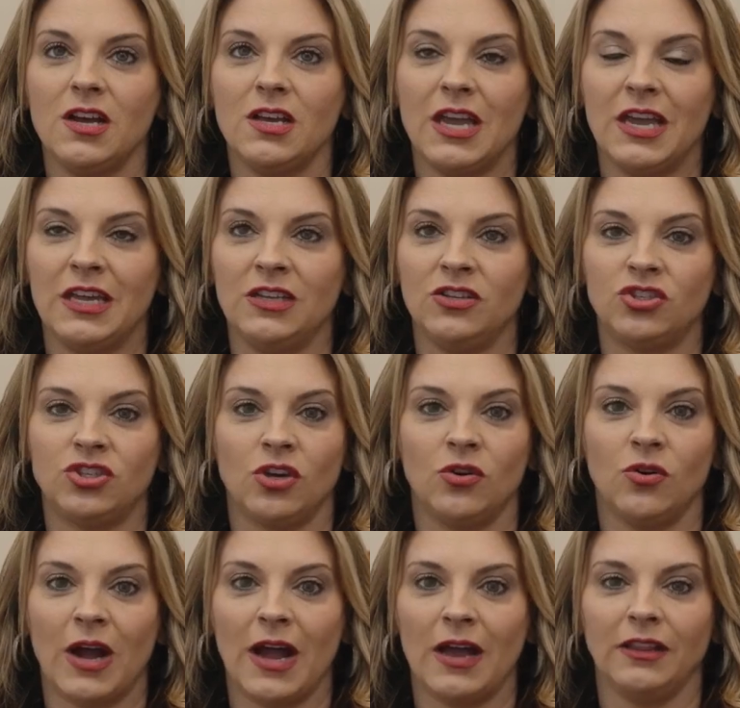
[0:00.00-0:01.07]
And
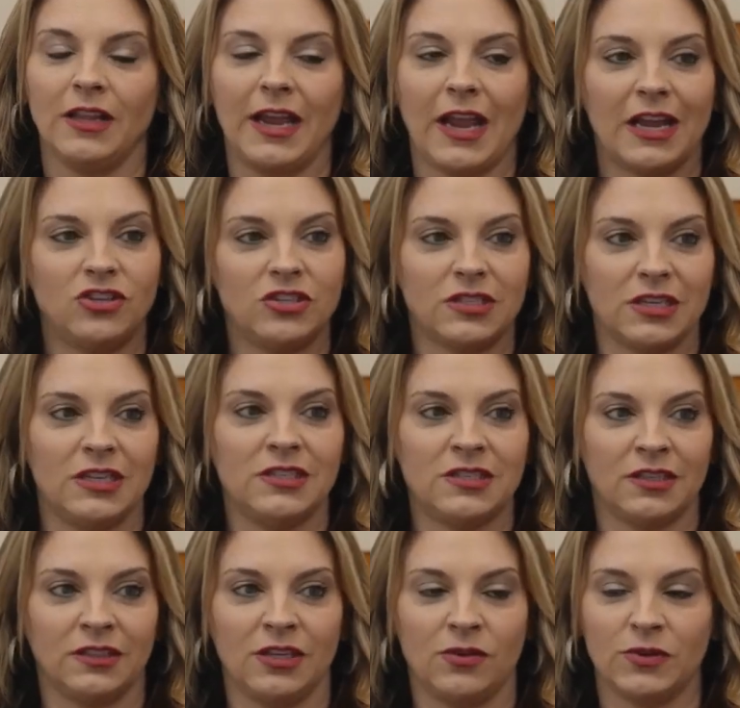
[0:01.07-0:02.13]
so, like, I just
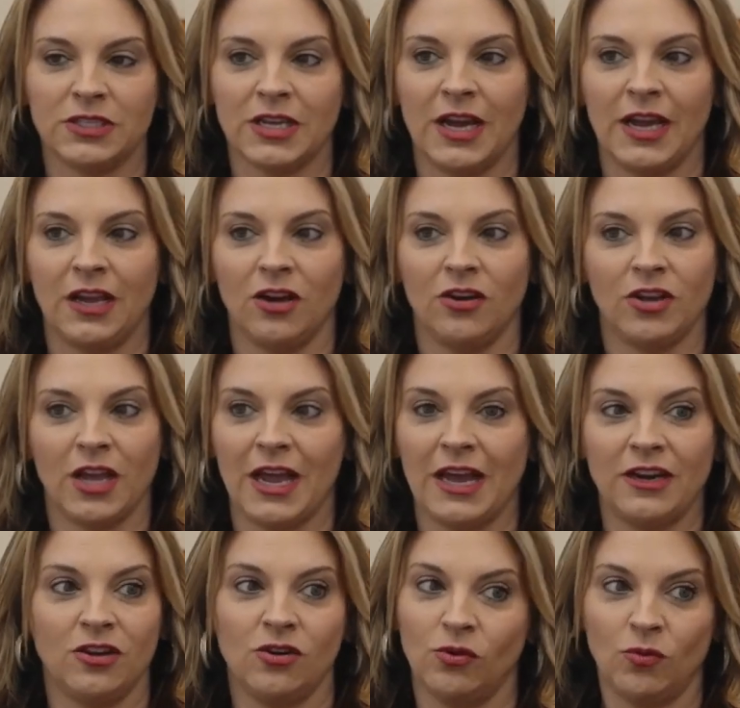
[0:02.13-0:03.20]
instantly was like, okay, I
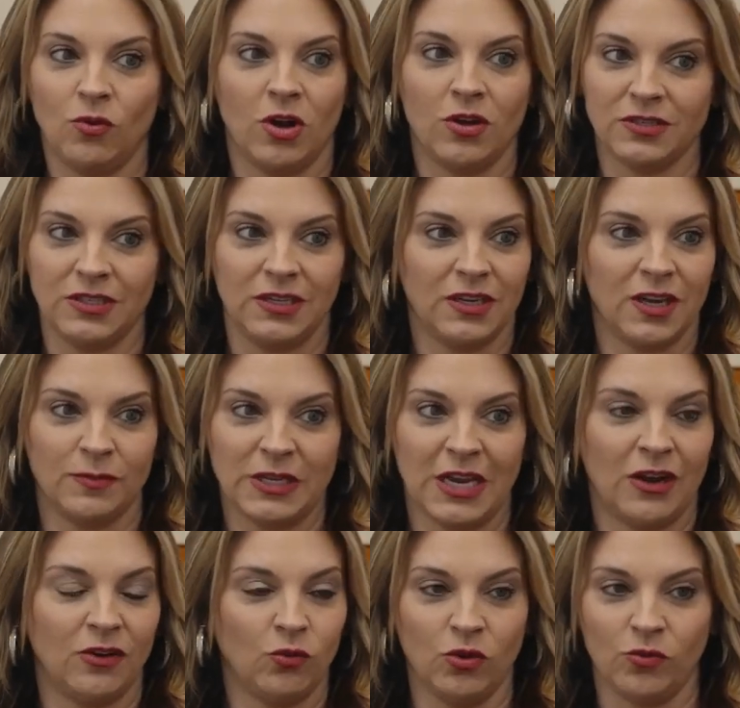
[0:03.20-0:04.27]
know what walls need to come
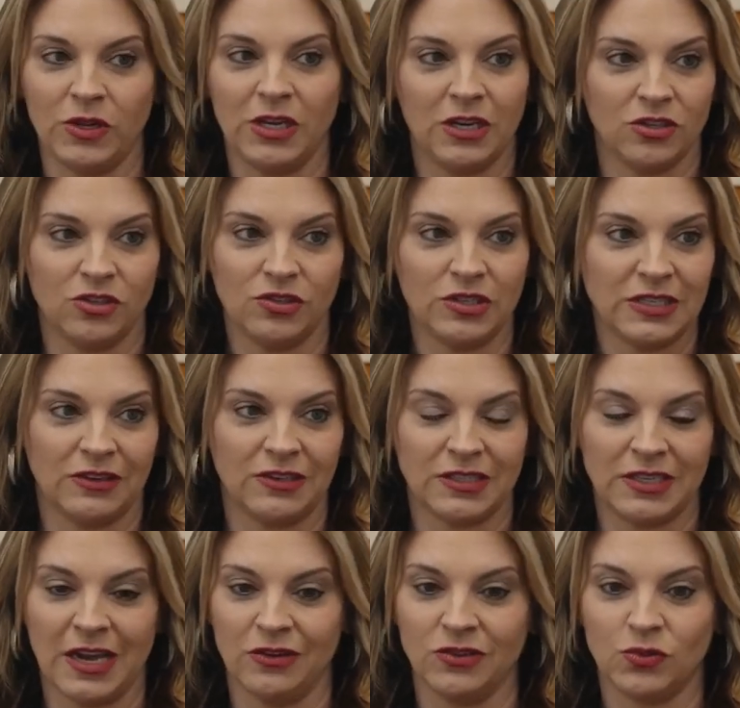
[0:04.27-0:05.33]
down, what we need to do to sell this
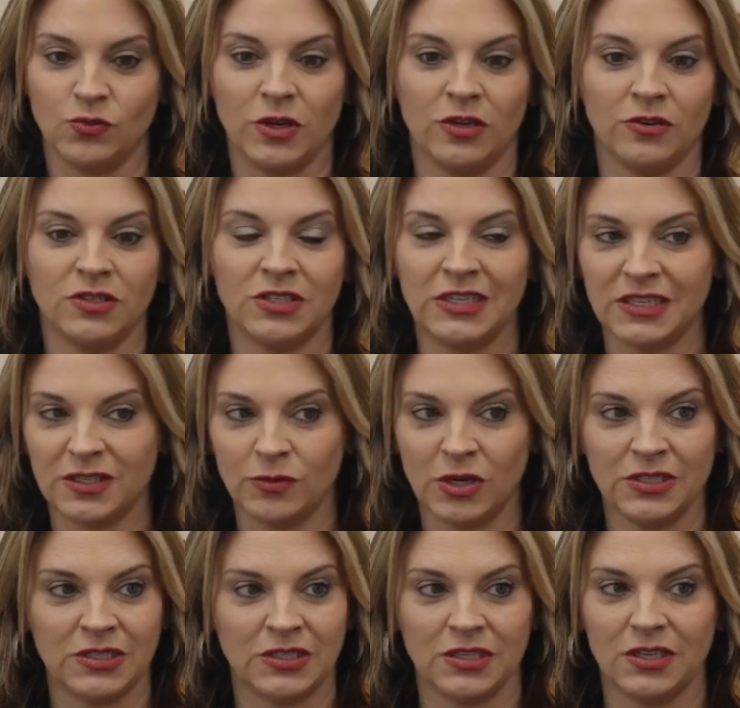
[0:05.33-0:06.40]
house. Well, 6
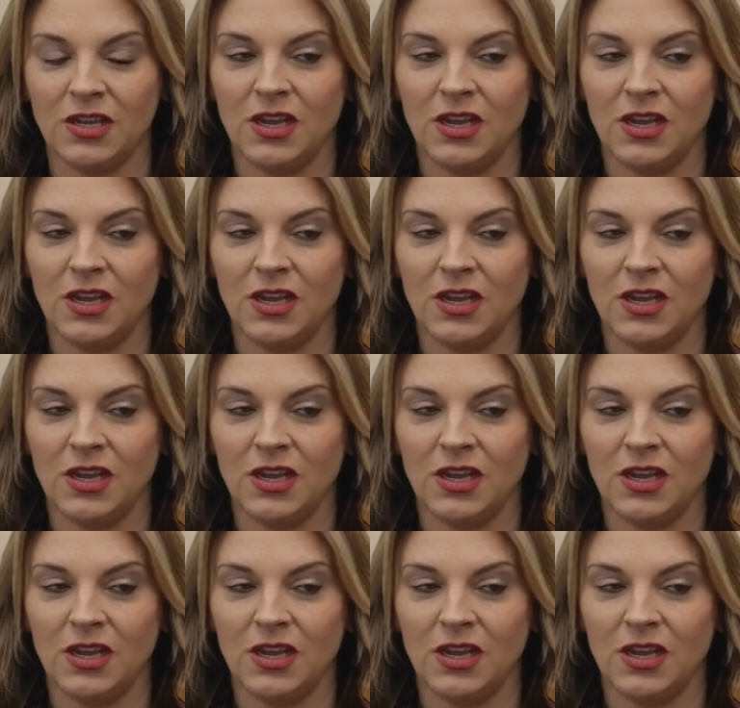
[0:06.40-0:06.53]
months,